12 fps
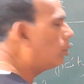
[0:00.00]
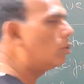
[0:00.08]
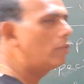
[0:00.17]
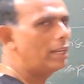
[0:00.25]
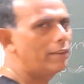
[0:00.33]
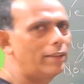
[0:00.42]
You
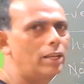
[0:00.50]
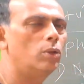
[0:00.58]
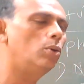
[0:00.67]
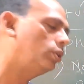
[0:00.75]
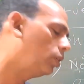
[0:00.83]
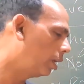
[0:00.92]
know very well,
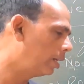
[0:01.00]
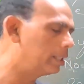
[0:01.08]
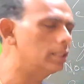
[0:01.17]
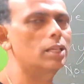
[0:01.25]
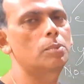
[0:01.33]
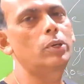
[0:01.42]
no? You learned
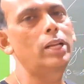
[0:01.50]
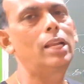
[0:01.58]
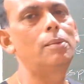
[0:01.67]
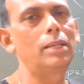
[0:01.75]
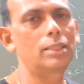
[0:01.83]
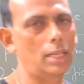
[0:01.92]
in
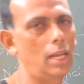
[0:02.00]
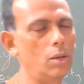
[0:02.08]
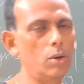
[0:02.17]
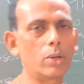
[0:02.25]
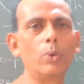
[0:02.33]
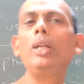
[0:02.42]
thermodynamics. I'll
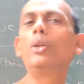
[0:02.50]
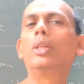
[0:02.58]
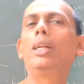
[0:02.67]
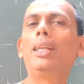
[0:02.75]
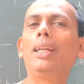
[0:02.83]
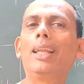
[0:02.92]
not go into
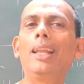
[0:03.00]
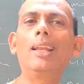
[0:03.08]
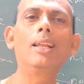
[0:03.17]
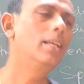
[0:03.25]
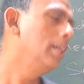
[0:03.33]
the detail.